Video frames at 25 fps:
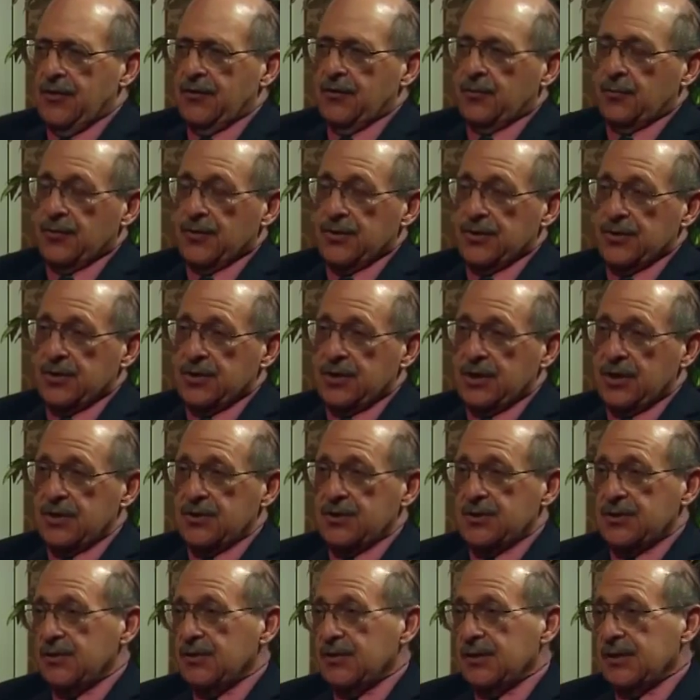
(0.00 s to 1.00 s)
Well, these
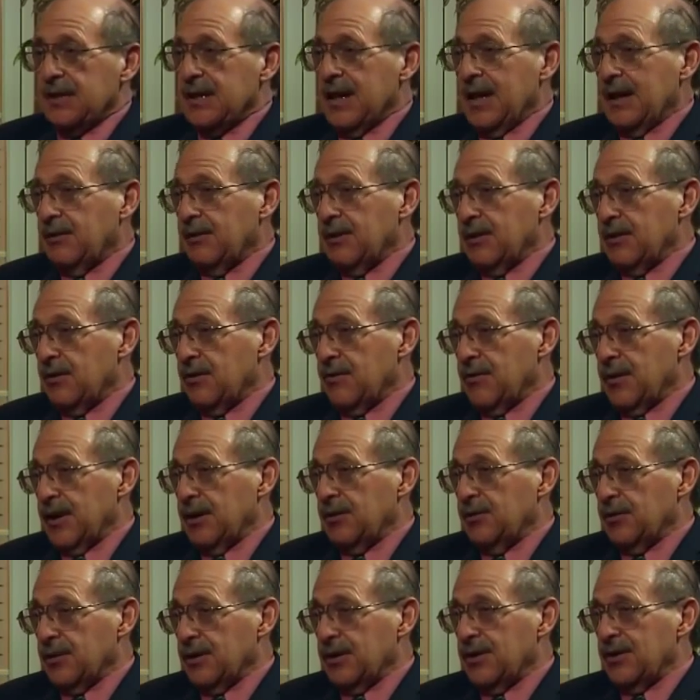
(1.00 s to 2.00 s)
kids, not only are they
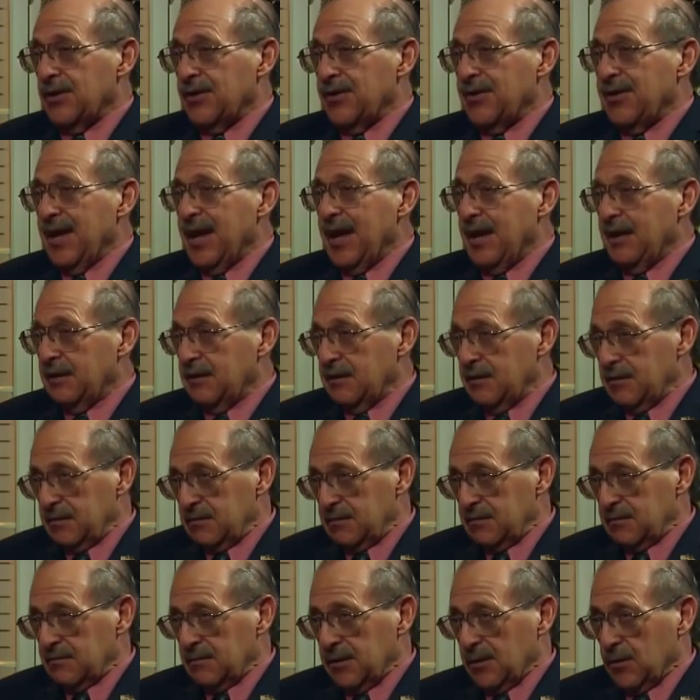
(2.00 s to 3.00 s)
looking at that
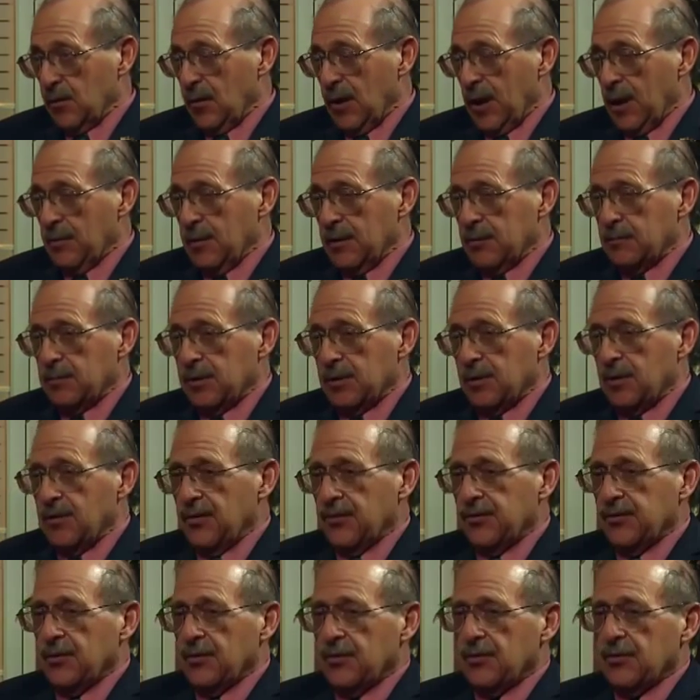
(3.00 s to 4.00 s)
requirement, but
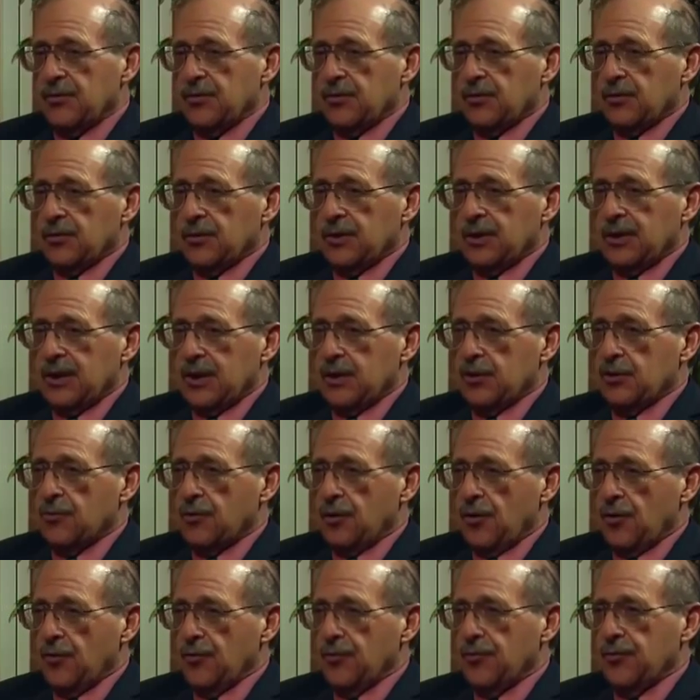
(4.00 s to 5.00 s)
also they're looking at
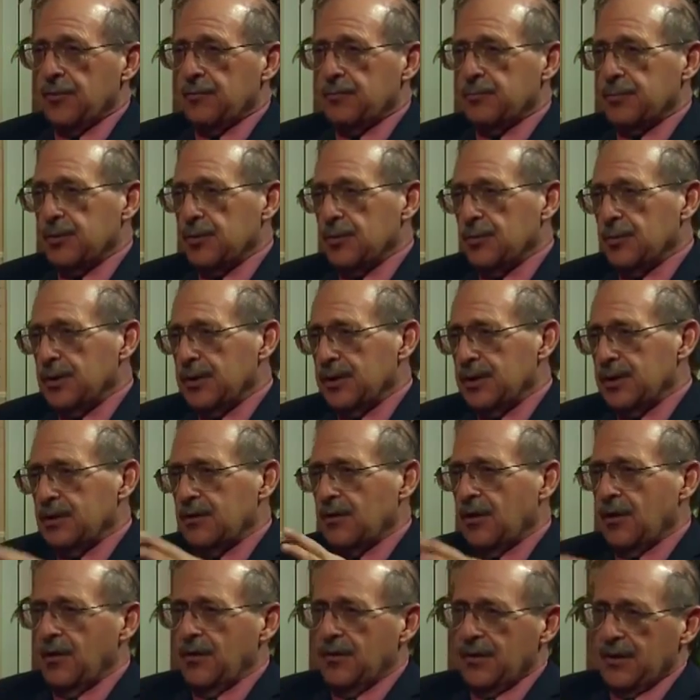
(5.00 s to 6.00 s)
growth and puberty and
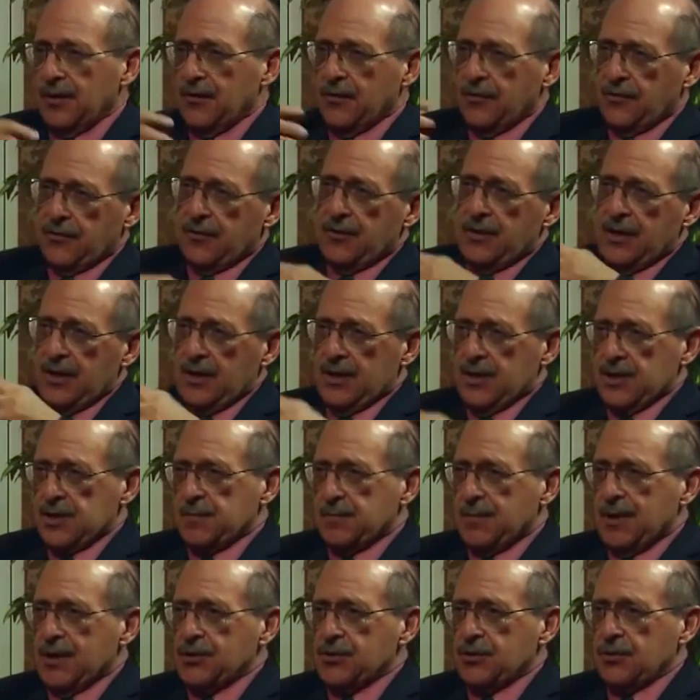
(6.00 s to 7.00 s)
all the other
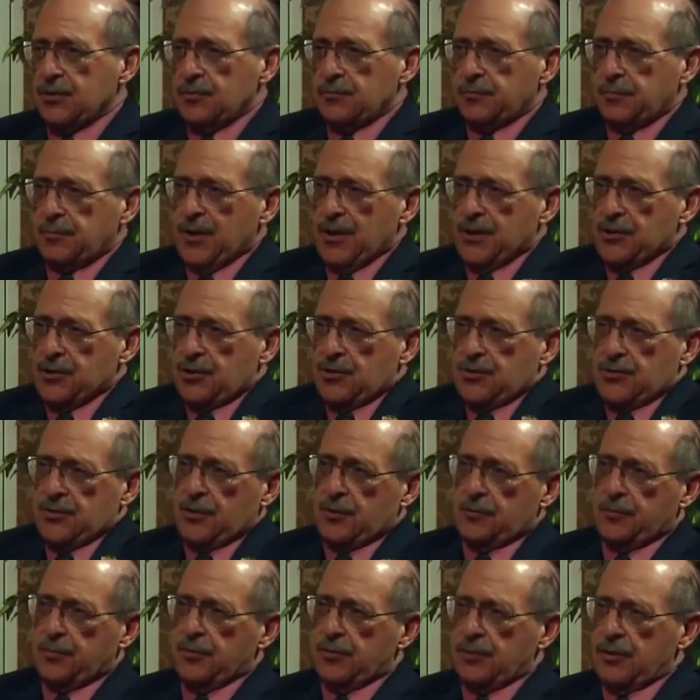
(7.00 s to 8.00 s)
special pressures that are
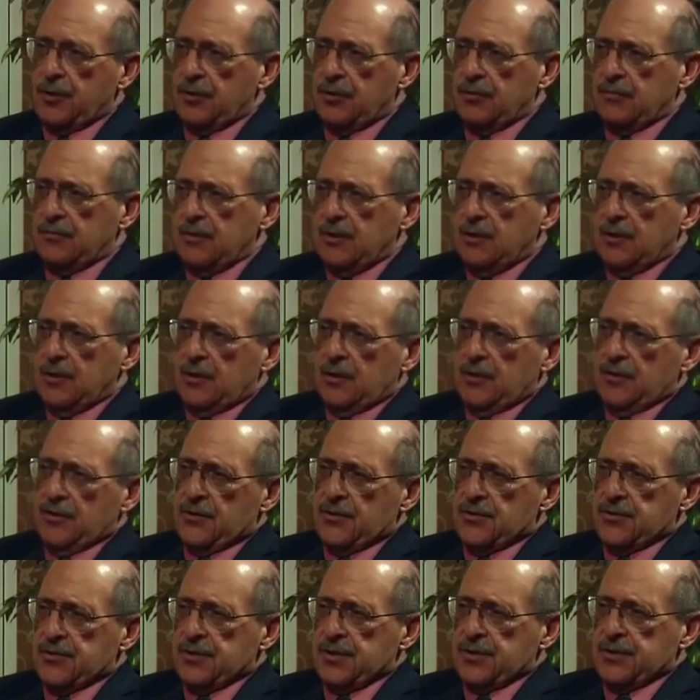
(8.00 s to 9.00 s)
put on their
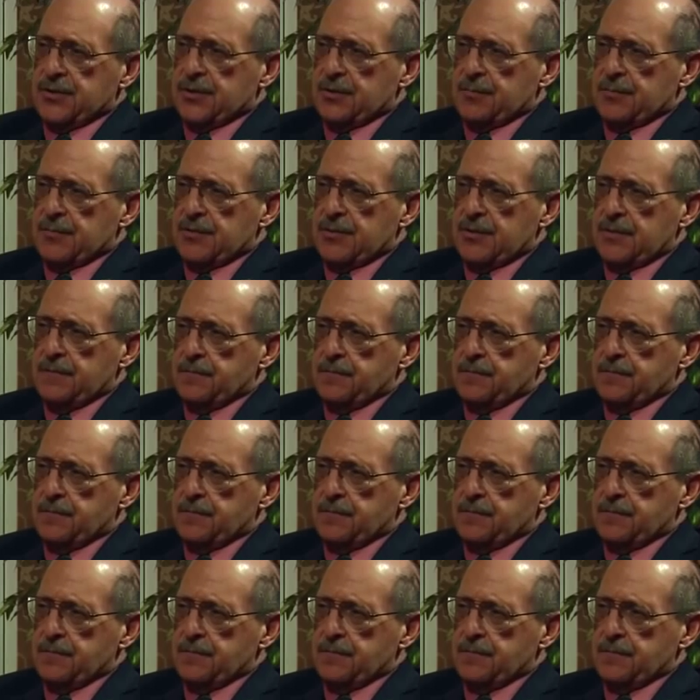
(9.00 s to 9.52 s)
systems.